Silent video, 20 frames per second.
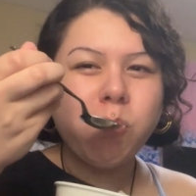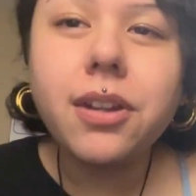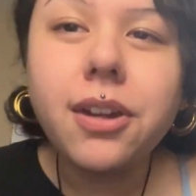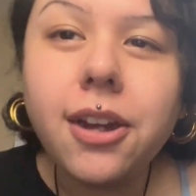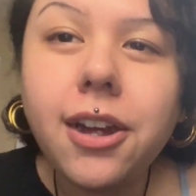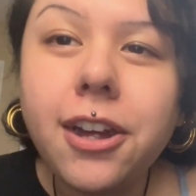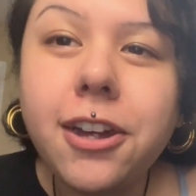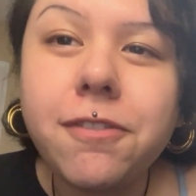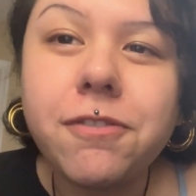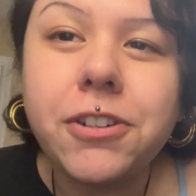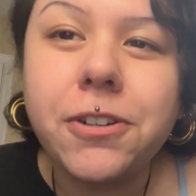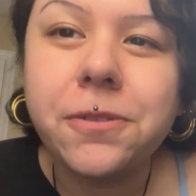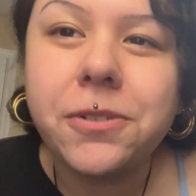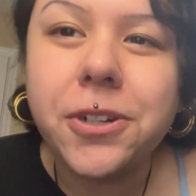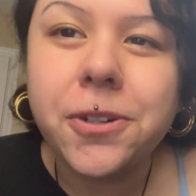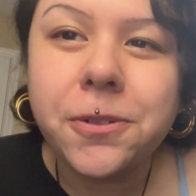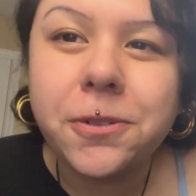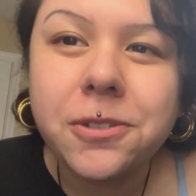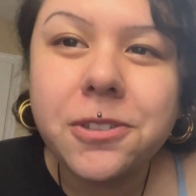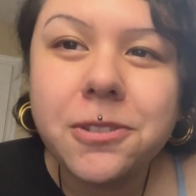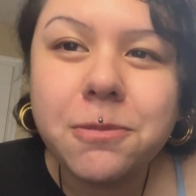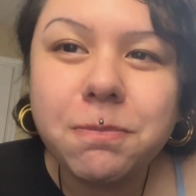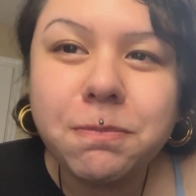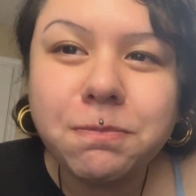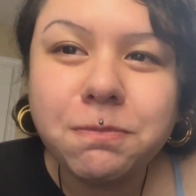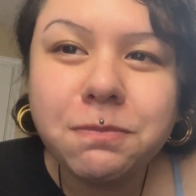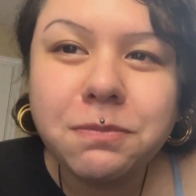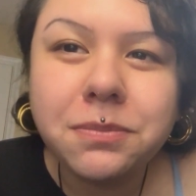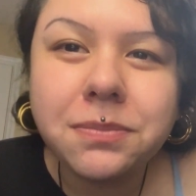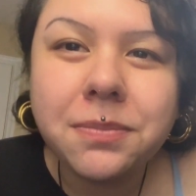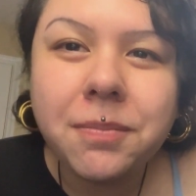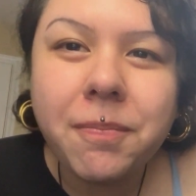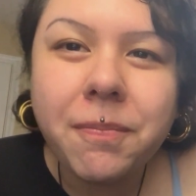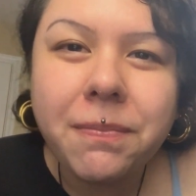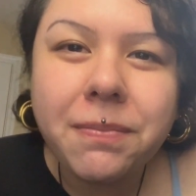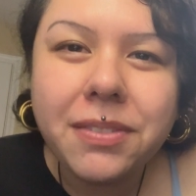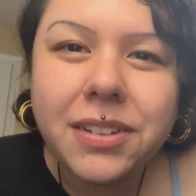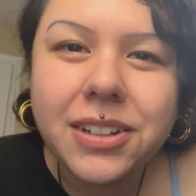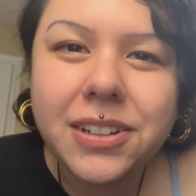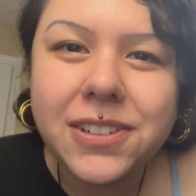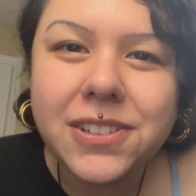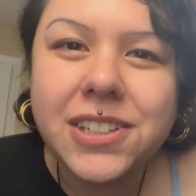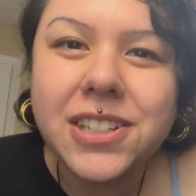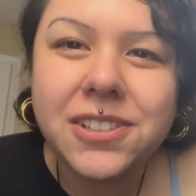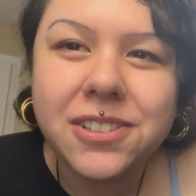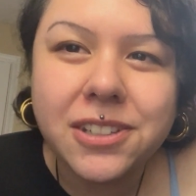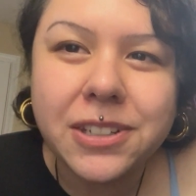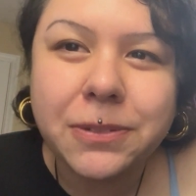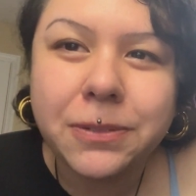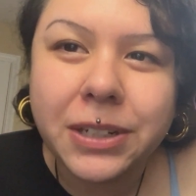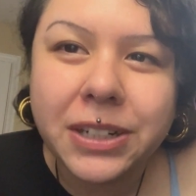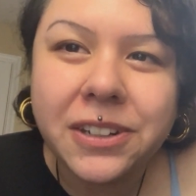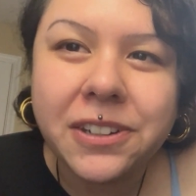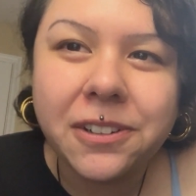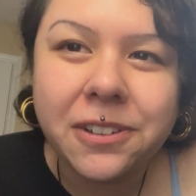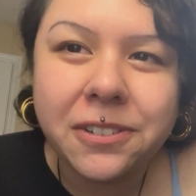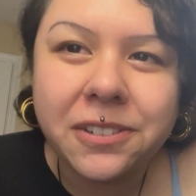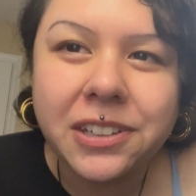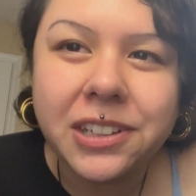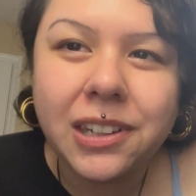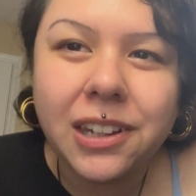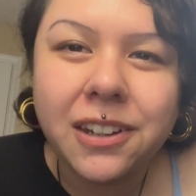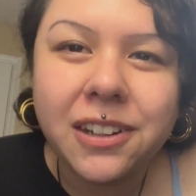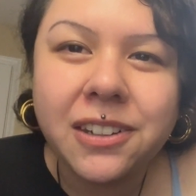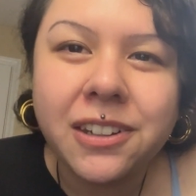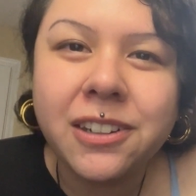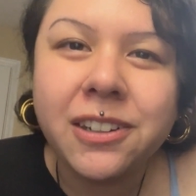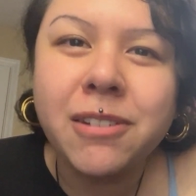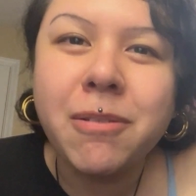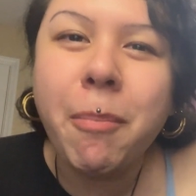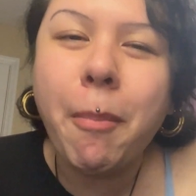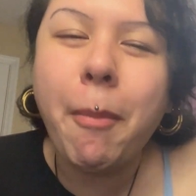I have no notes. It tastes like regular NILAGA.